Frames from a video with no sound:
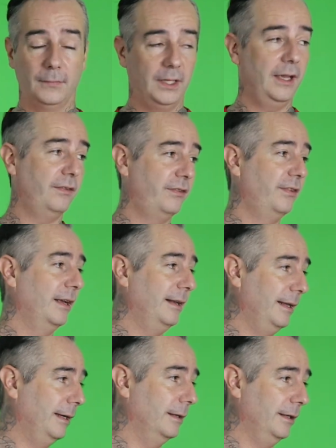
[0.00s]
Yes,
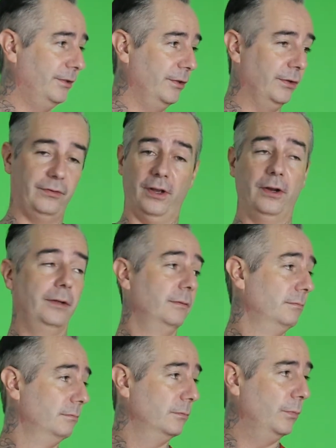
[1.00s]
illegally too.
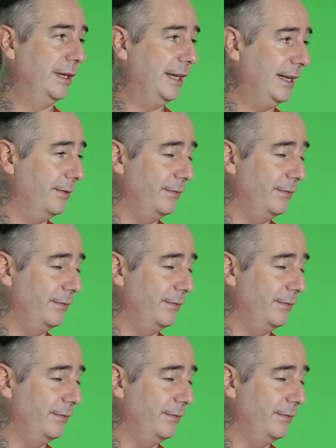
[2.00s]
So we need